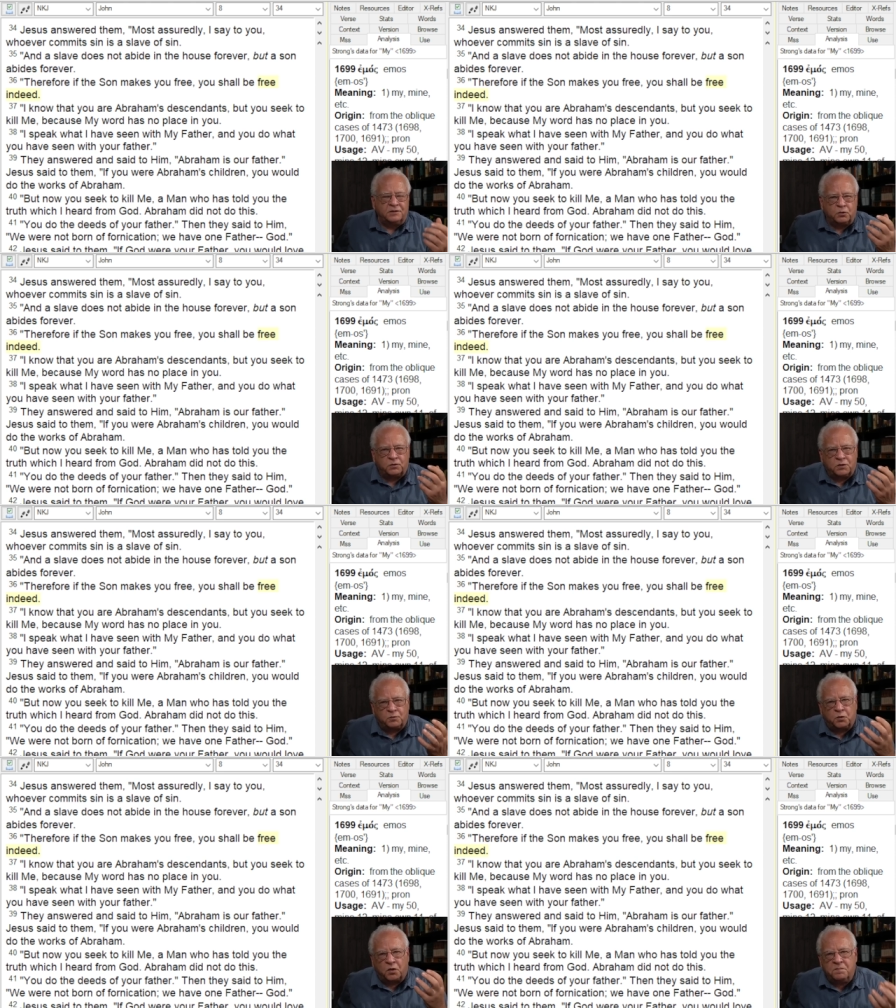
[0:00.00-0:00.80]
To, to,
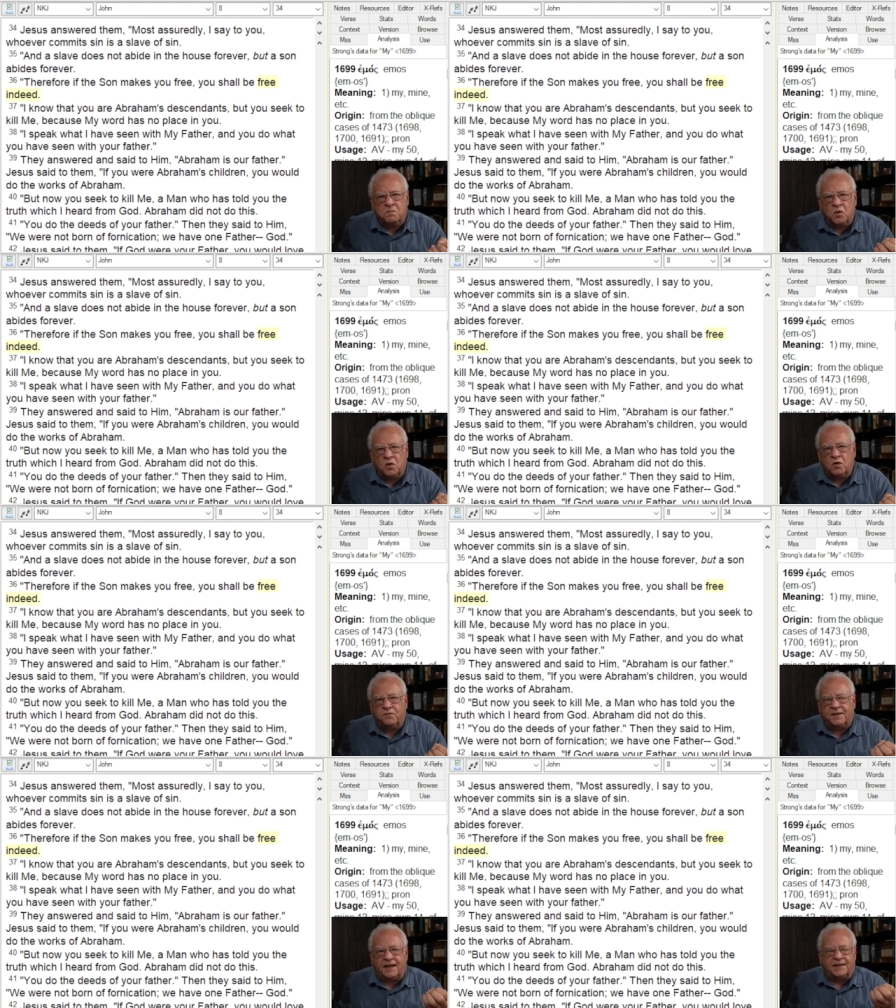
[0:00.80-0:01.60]
to
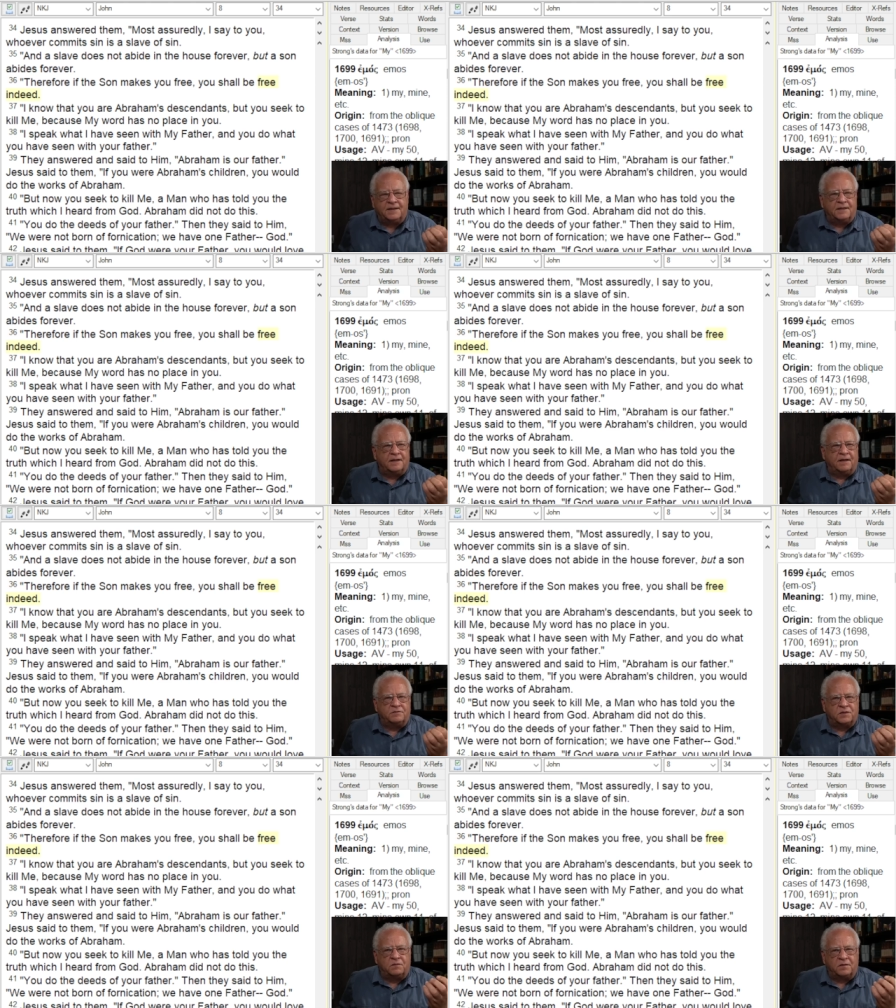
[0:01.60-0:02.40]
remove that, uh,
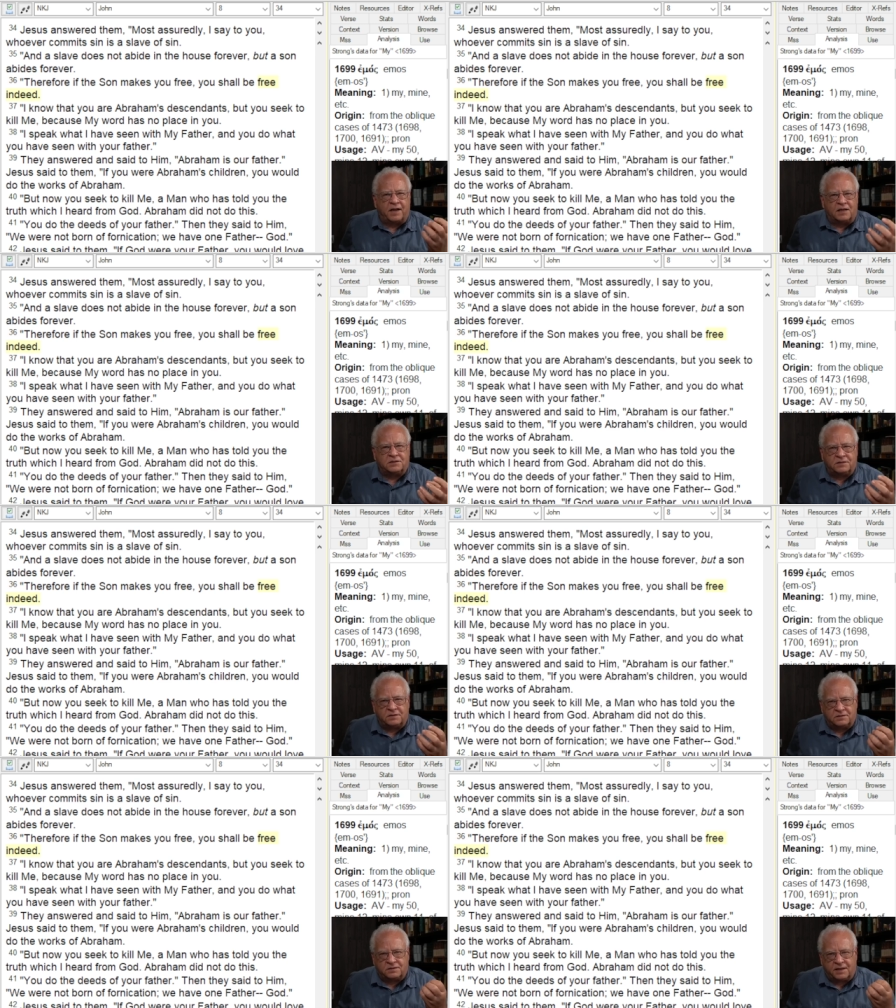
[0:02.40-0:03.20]
as
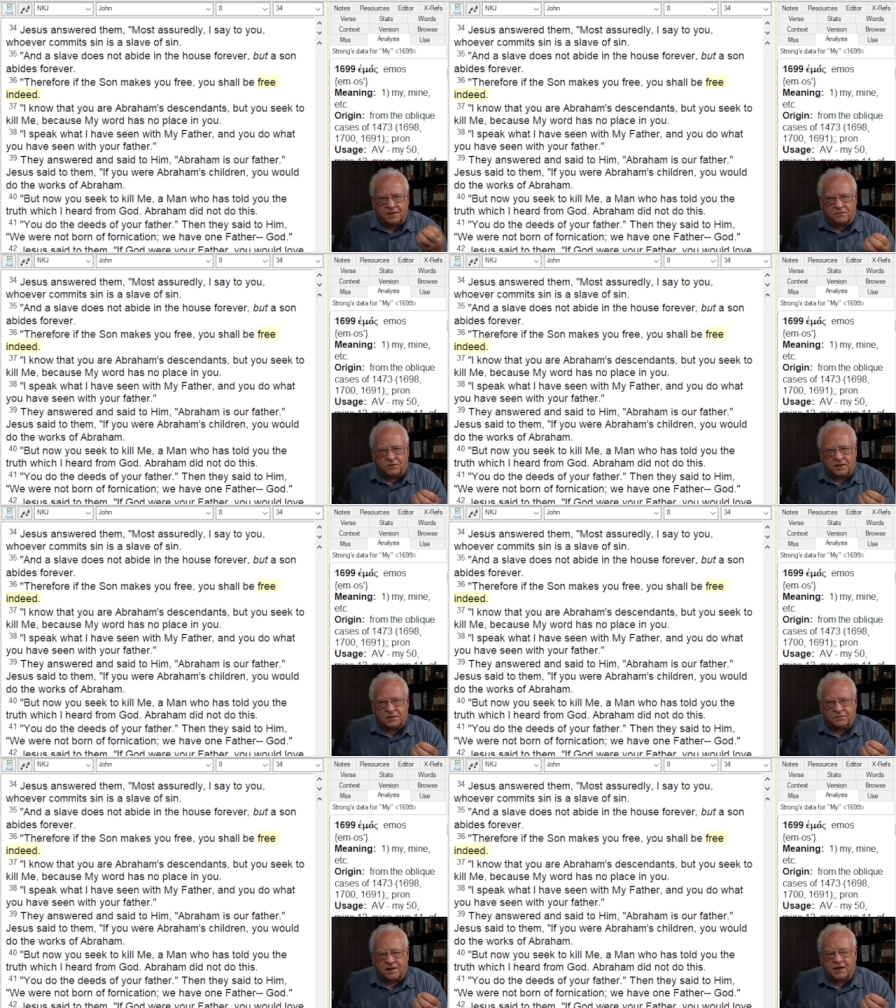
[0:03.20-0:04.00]
the uh, race
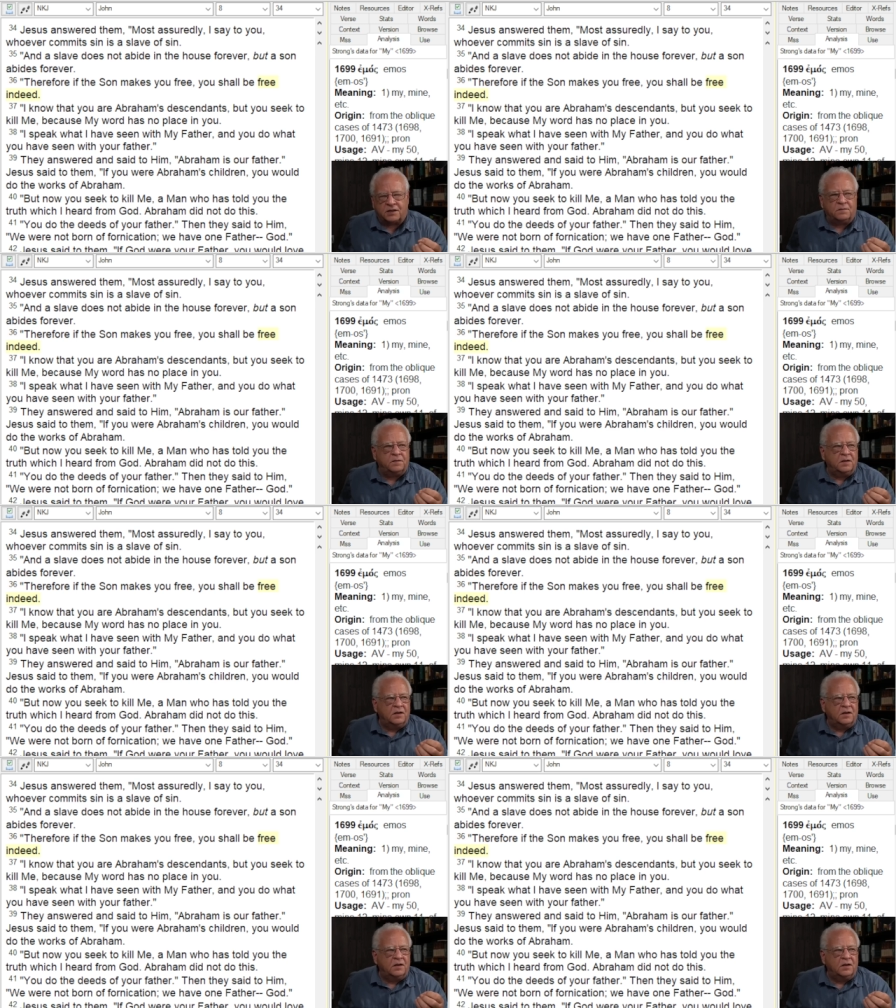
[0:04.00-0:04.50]
of Adam,